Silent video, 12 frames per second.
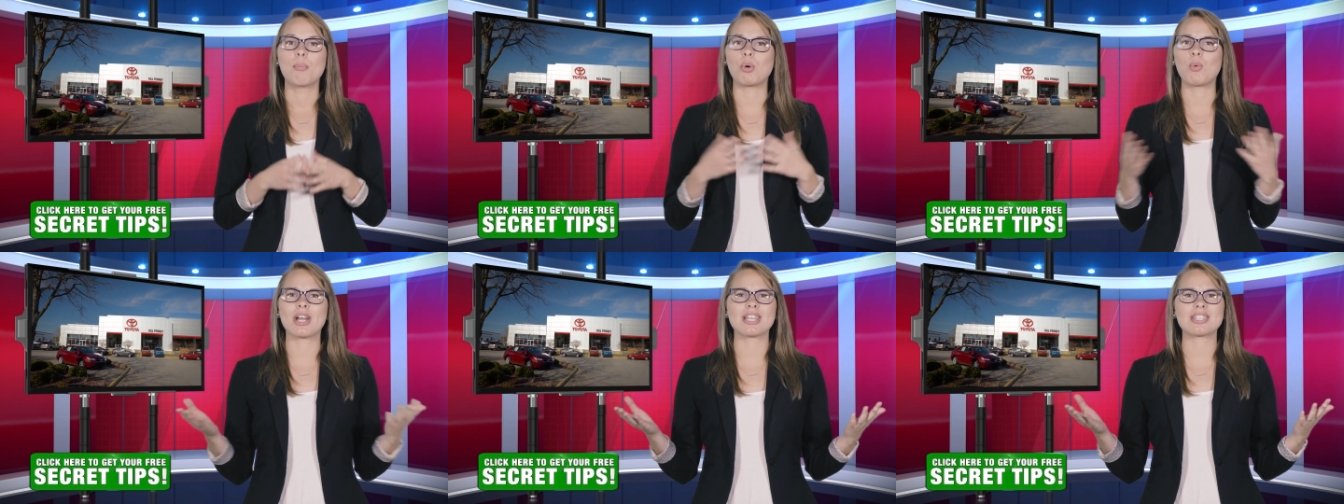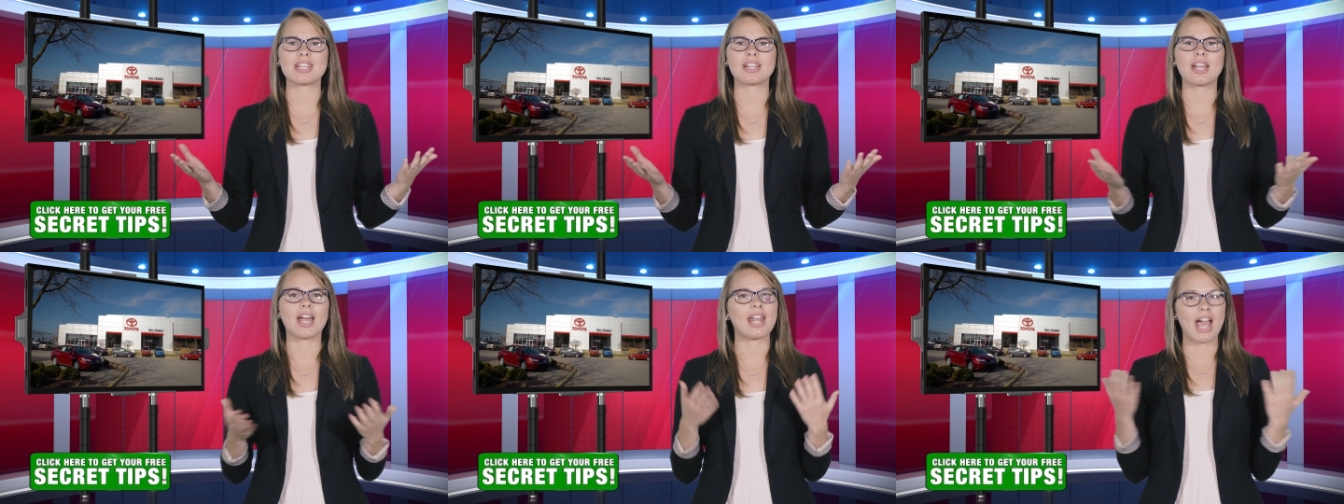but what is
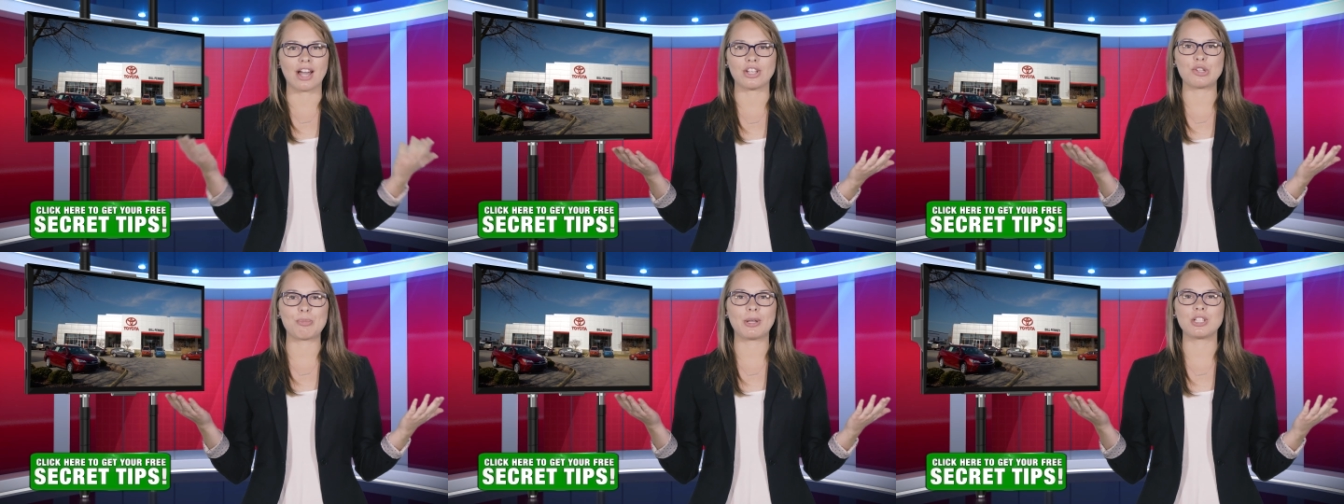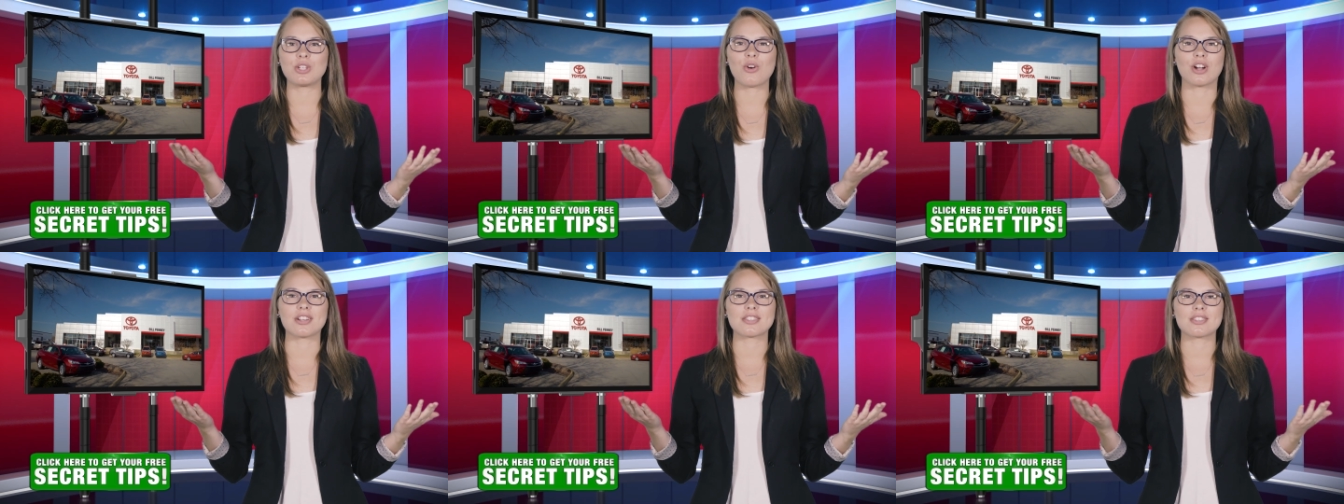it and how do you build
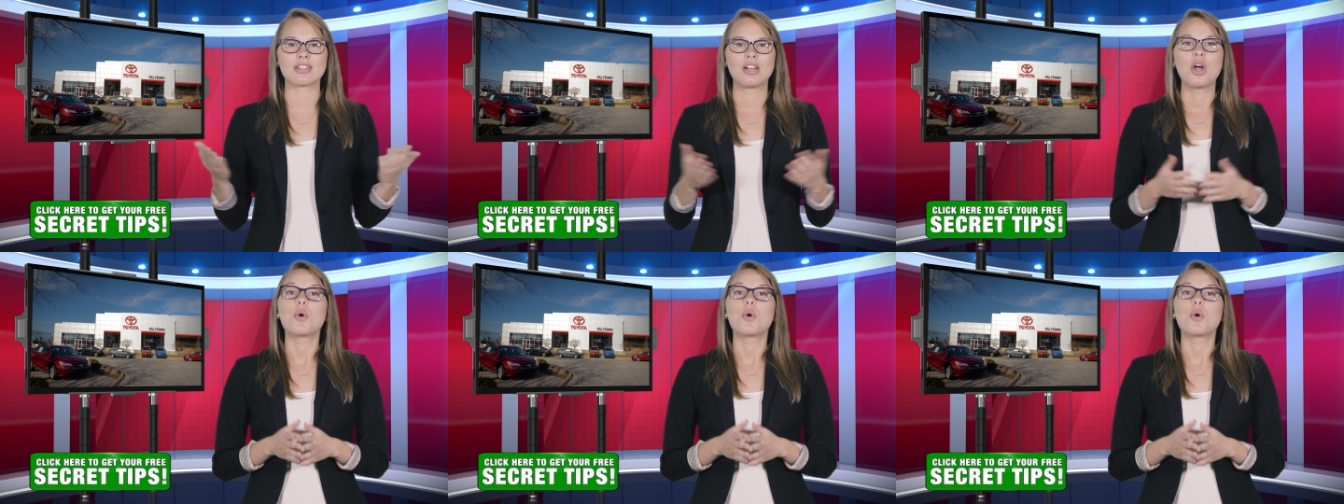yours?